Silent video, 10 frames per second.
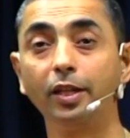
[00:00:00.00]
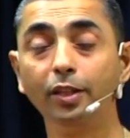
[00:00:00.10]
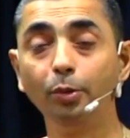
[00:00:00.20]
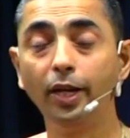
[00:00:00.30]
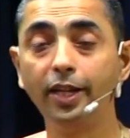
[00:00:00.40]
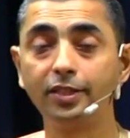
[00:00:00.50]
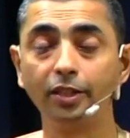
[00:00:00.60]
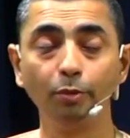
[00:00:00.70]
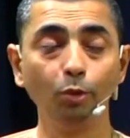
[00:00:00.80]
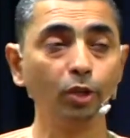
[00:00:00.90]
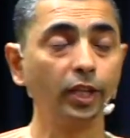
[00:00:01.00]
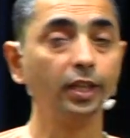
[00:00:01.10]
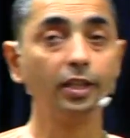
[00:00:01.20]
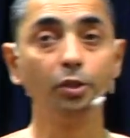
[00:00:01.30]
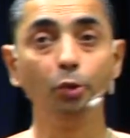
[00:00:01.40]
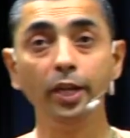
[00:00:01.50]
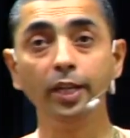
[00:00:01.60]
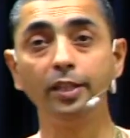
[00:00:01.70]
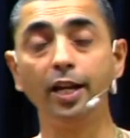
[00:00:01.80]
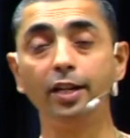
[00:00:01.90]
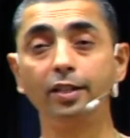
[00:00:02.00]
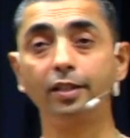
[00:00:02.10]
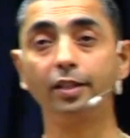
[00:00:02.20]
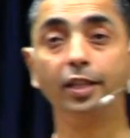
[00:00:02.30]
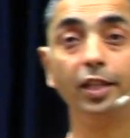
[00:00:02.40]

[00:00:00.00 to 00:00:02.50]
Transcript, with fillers: But otherwise, a devotee, knowing that